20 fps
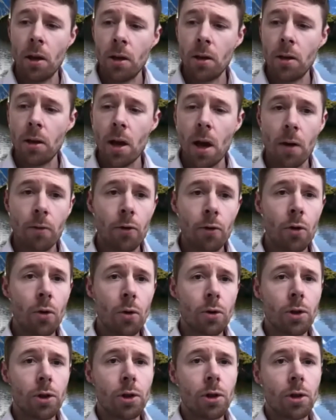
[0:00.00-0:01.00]
Yeah, of
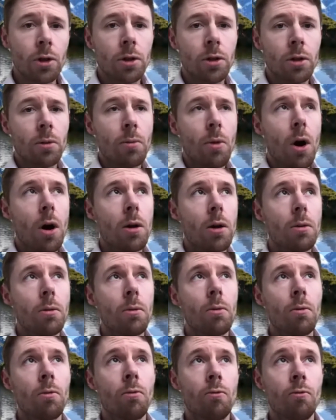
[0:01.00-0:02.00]
course. So
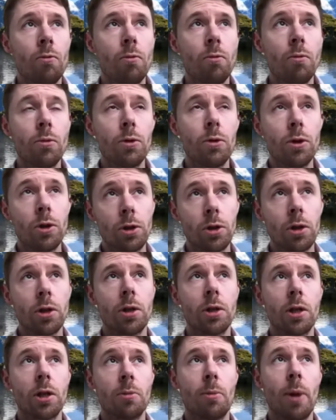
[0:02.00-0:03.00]
just to
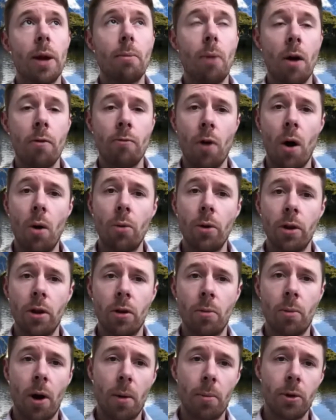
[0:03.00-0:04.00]
explain my role in the
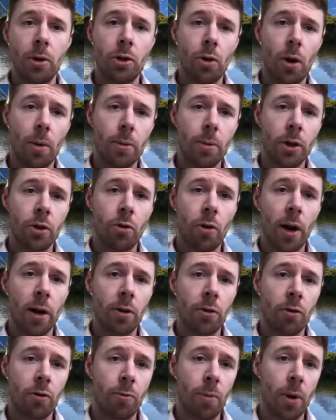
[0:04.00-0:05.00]
department, so I'm the
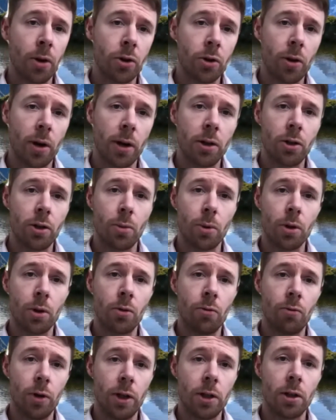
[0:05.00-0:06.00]
Director of Postgraduate
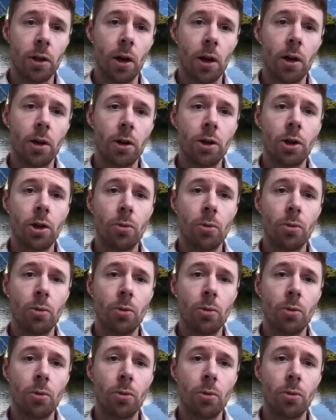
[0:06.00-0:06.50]
Research,